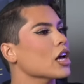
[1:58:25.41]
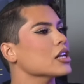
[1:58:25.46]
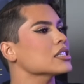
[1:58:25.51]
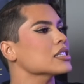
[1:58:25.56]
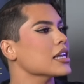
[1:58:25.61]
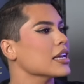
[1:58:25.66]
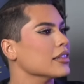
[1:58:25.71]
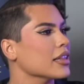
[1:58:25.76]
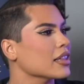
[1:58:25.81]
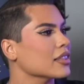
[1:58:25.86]
Not
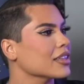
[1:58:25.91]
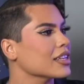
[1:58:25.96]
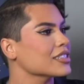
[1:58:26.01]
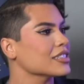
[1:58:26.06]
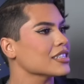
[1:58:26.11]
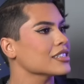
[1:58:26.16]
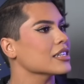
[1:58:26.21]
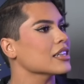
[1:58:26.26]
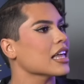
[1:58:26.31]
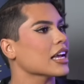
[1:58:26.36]
saying that
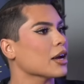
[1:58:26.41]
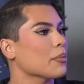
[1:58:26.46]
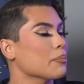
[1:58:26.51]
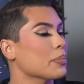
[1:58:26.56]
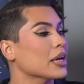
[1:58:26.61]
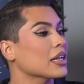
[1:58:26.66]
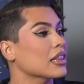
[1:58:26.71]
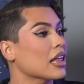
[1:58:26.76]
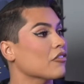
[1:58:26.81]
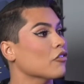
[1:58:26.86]
this isn't like a
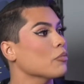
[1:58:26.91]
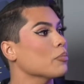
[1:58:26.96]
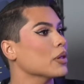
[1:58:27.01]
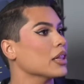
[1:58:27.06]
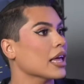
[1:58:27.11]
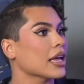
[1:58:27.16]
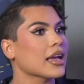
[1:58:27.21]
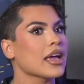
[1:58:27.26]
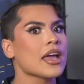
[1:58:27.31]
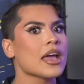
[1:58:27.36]
big level,
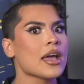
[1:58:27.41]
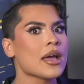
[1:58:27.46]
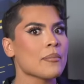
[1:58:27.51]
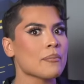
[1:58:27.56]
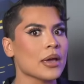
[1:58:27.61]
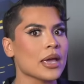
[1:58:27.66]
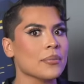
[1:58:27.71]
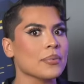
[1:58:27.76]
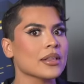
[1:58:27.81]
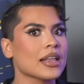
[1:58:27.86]
but like
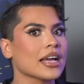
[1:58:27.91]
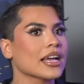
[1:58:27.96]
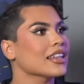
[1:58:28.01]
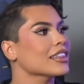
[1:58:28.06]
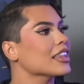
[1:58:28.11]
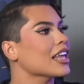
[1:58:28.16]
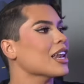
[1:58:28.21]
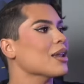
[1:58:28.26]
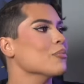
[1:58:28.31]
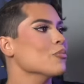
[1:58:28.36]
maybe like
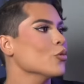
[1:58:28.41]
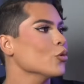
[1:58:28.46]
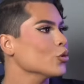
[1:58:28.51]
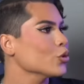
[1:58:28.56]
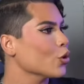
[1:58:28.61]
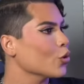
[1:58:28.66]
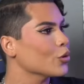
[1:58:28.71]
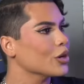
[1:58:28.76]
in Telemundo,